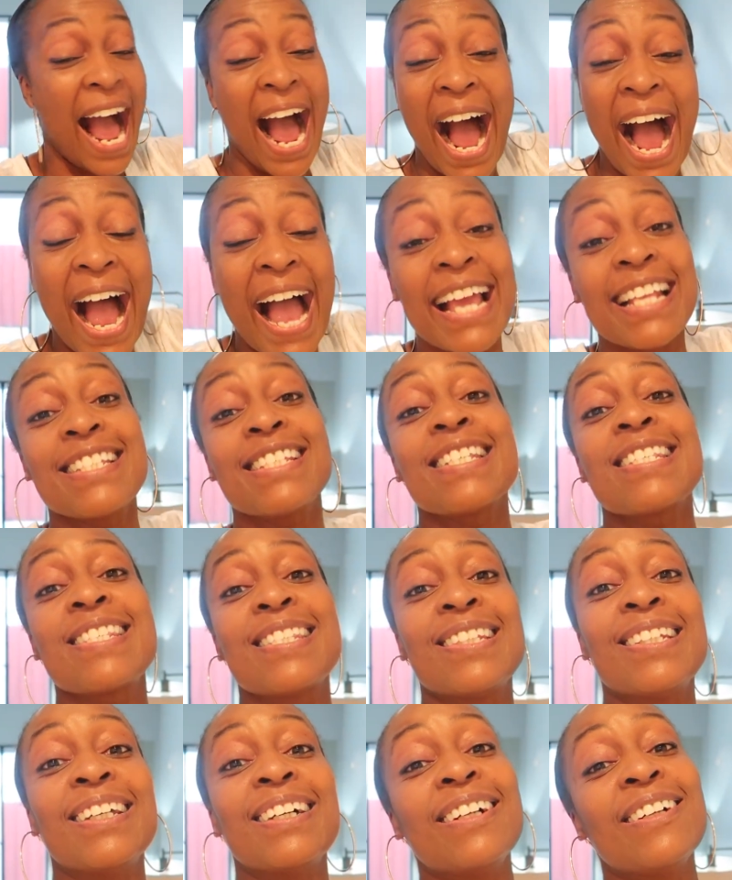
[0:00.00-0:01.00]
I
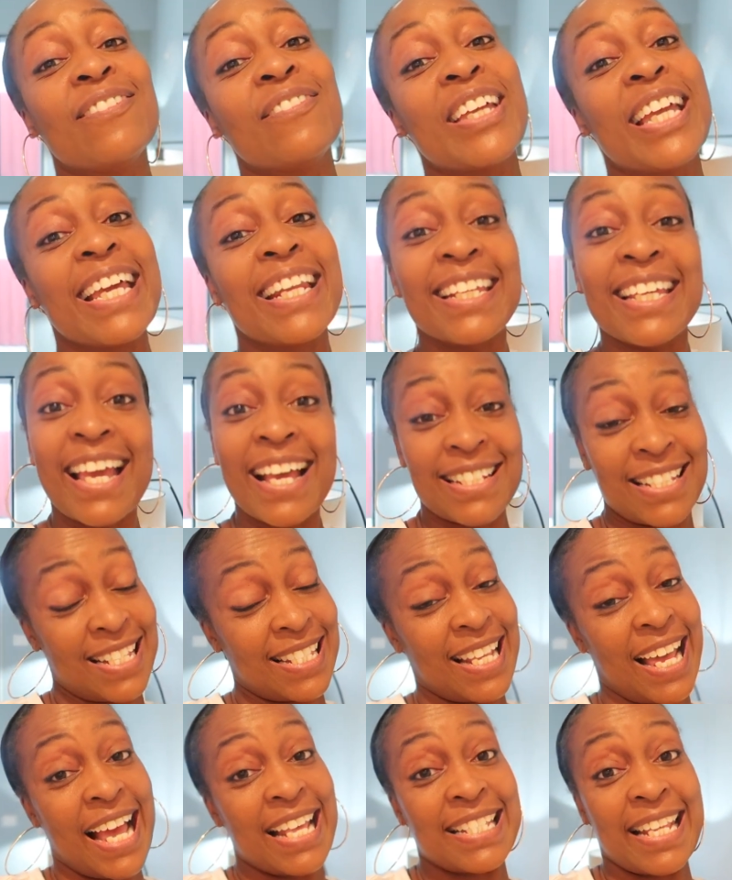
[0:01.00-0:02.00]
just love any
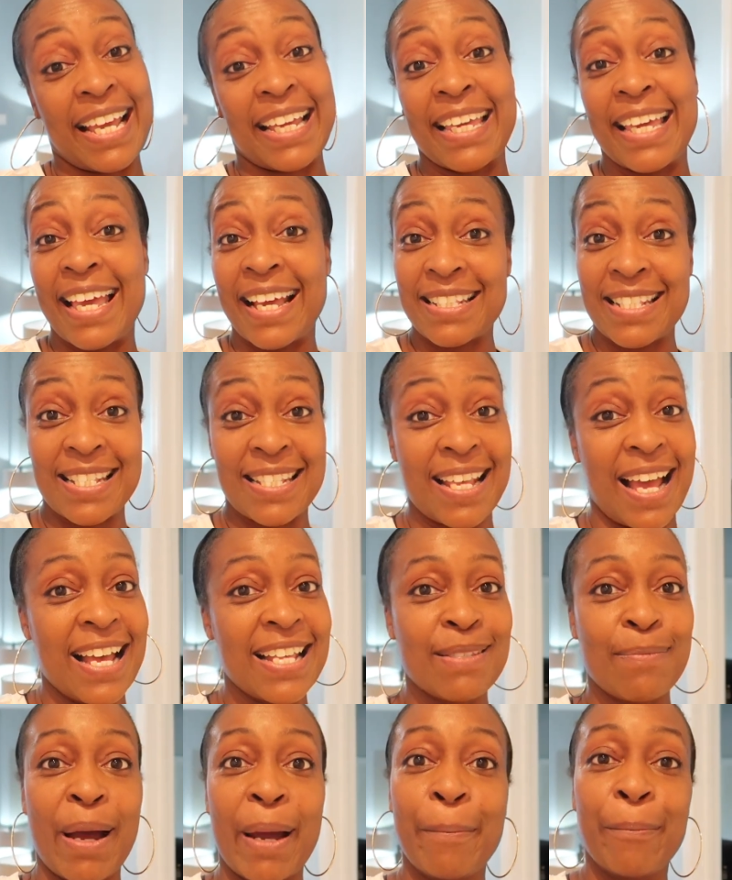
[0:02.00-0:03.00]
exercise that can
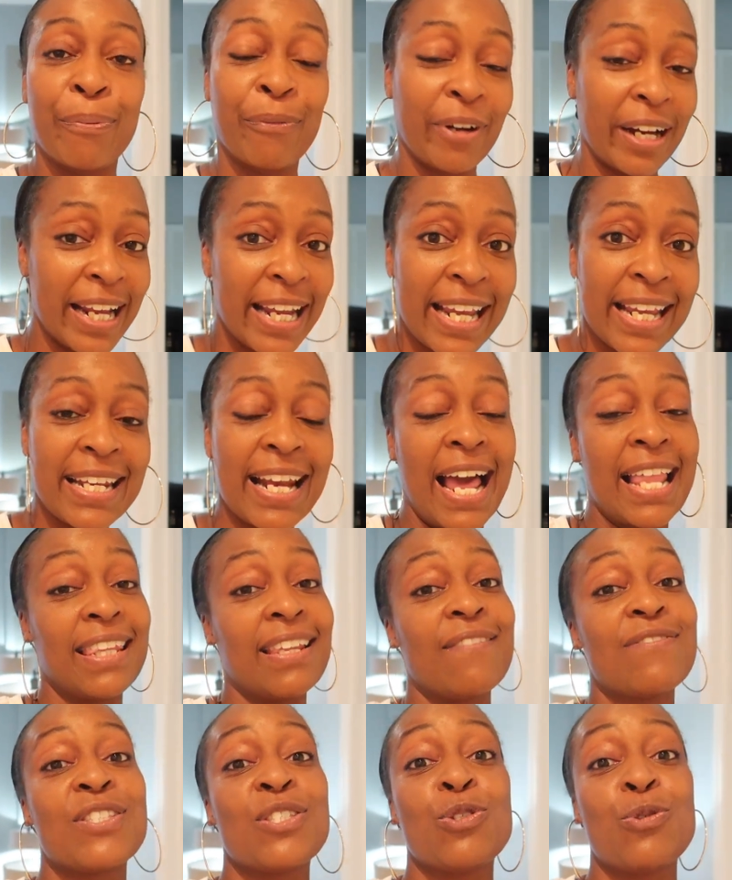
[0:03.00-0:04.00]
exercise my brain. I
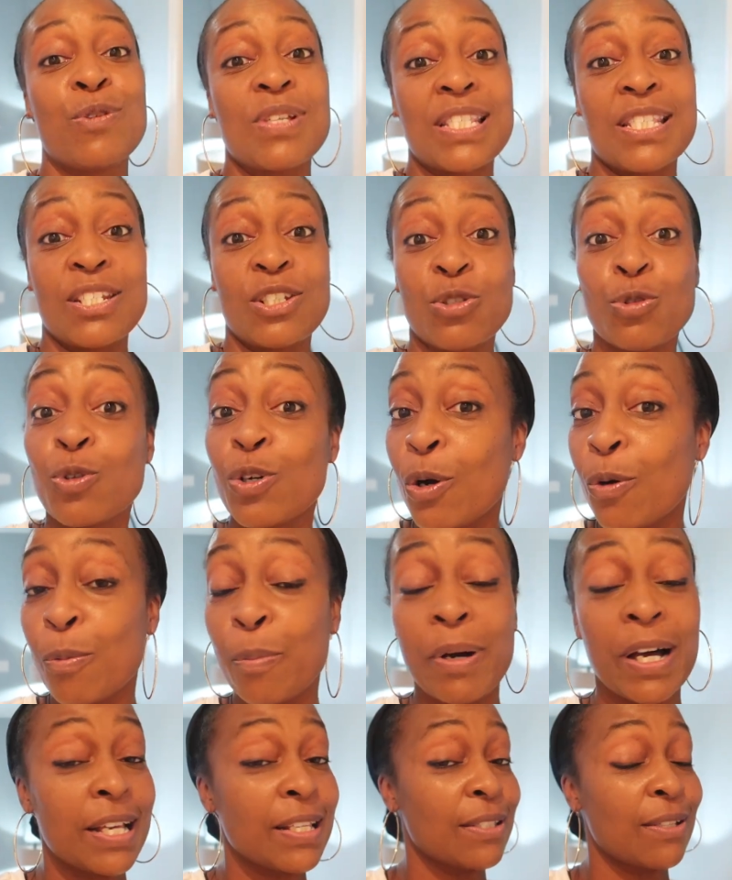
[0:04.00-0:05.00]
love doing
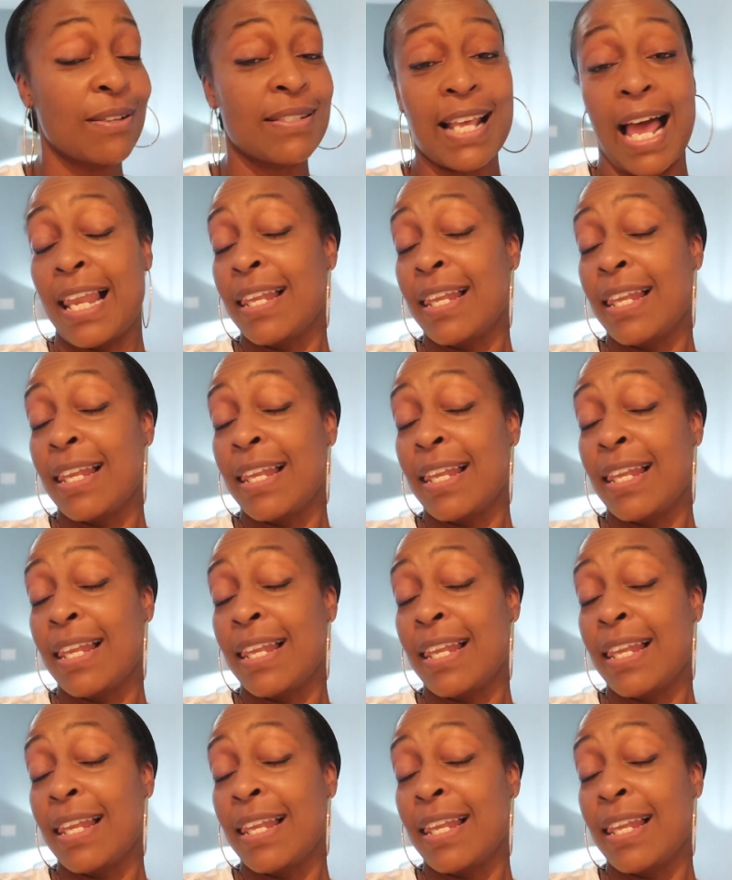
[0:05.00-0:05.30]
Sudoku puzzles.